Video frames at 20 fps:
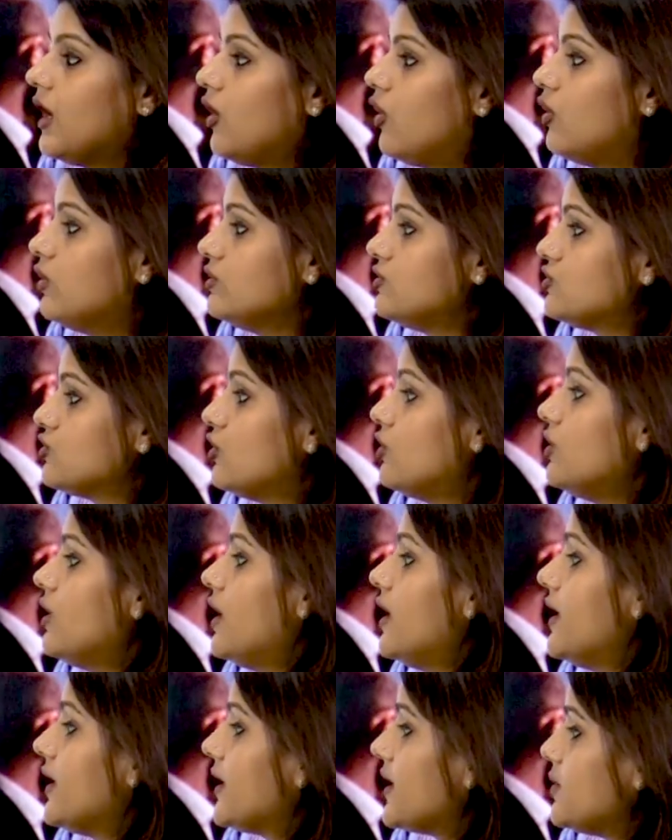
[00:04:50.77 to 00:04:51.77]
Also,
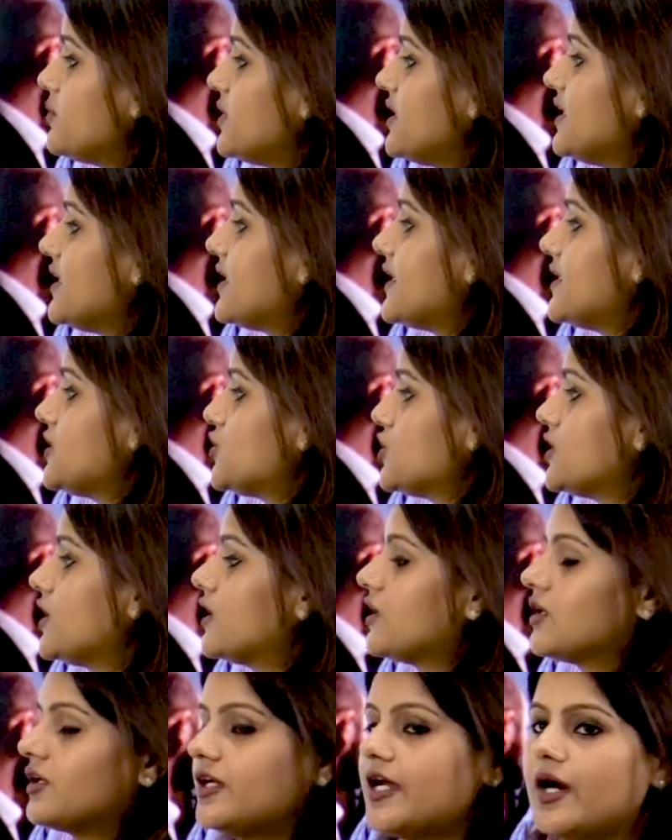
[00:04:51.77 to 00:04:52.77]
communication
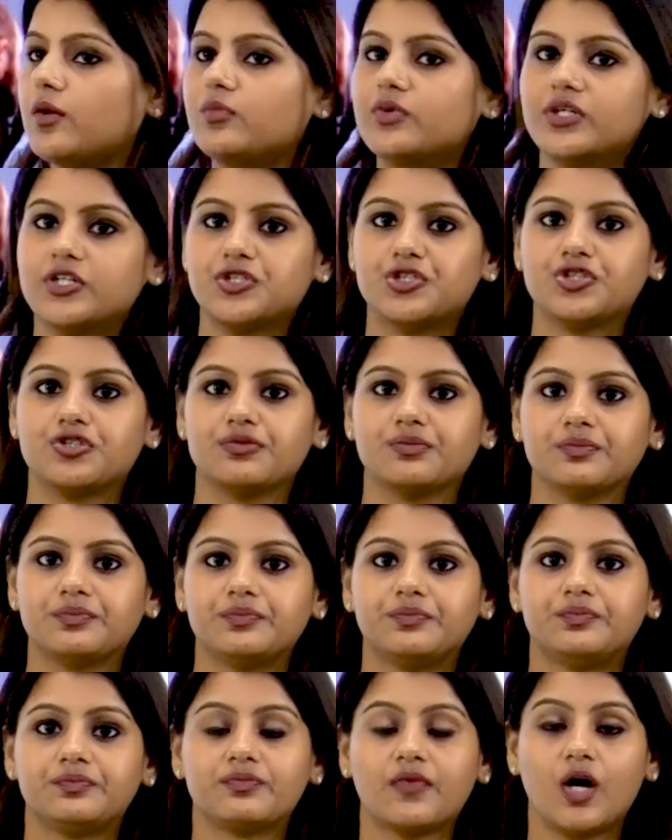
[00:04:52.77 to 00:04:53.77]
and collaboration.
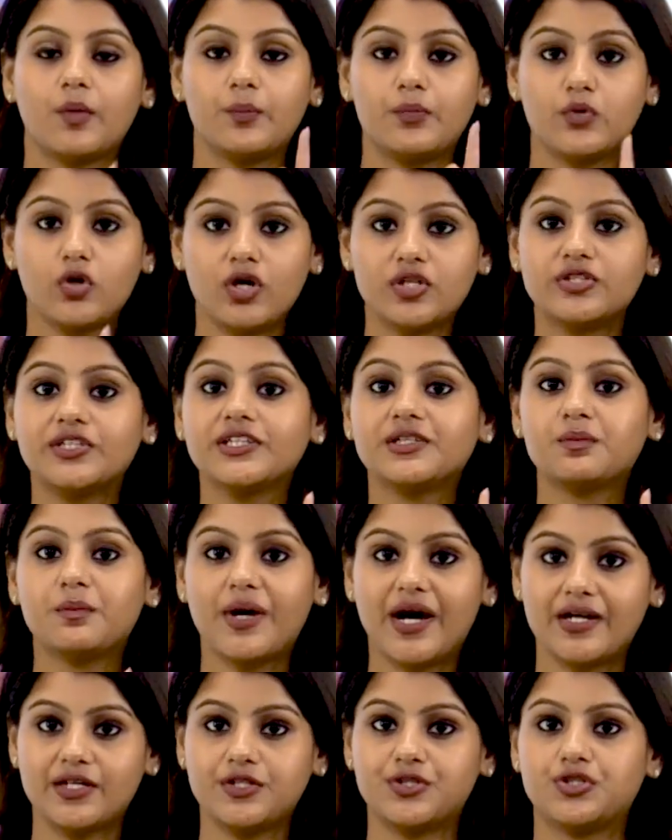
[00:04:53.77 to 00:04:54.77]
A project
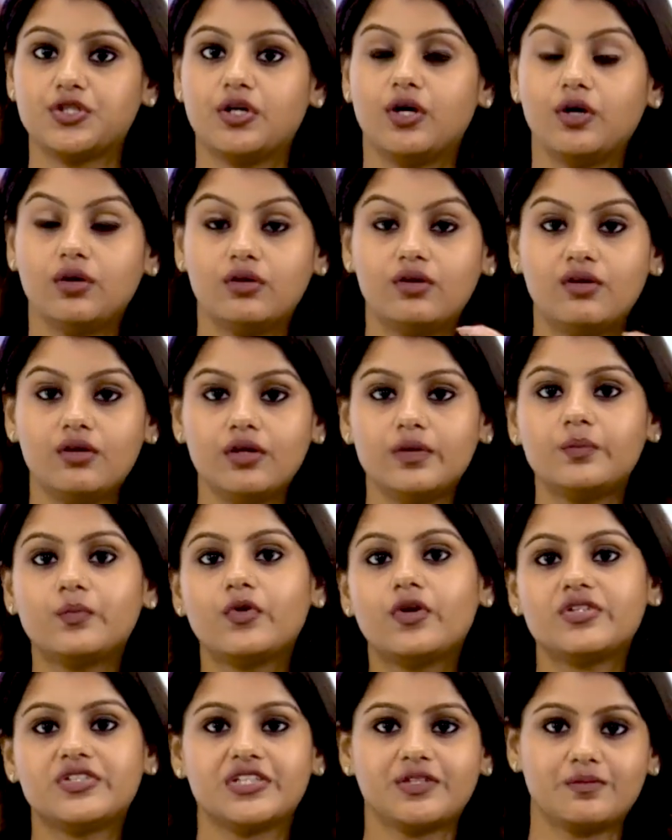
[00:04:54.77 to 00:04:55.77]
manager, a good
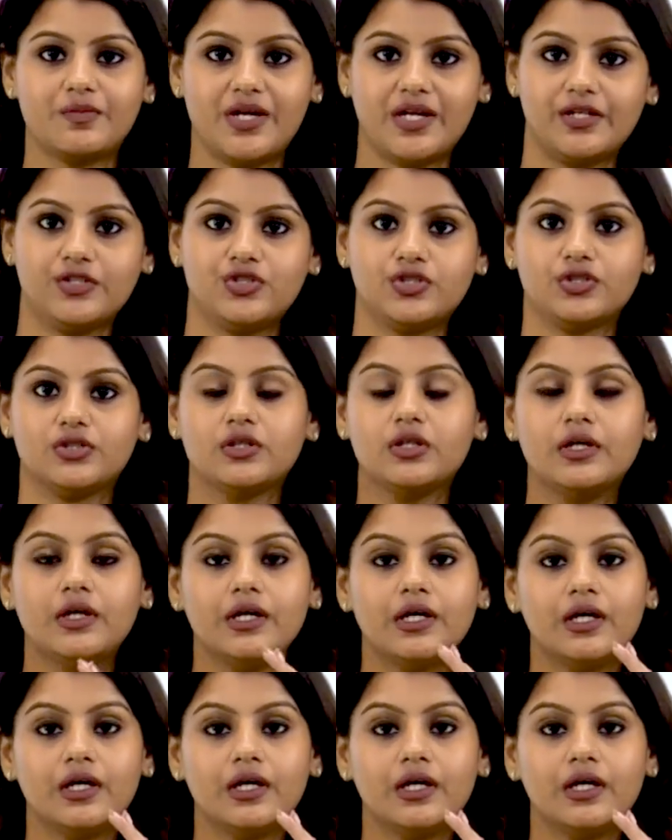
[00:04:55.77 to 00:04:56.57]
project manager,